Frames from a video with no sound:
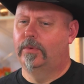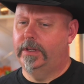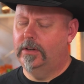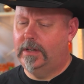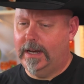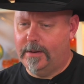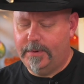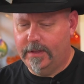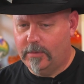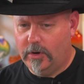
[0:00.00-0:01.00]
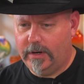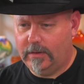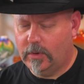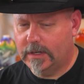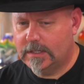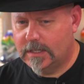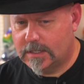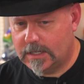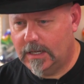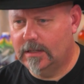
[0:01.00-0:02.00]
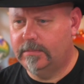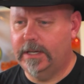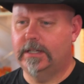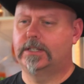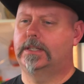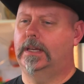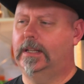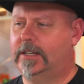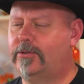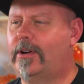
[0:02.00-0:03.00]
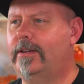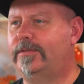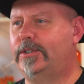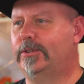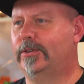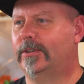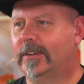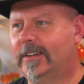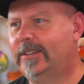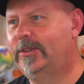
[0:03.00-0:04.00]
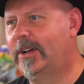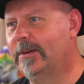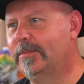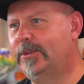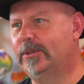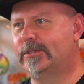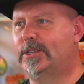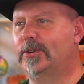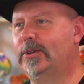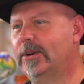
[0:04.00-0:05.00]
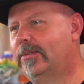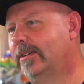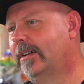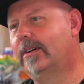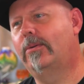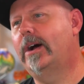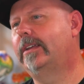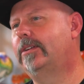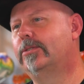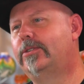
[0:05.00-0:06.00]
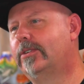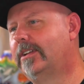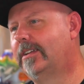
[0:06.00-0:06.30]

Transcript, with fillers: When you get up in the morning, what is the single biggest thing that drives you to come to your studio? Why do you do it?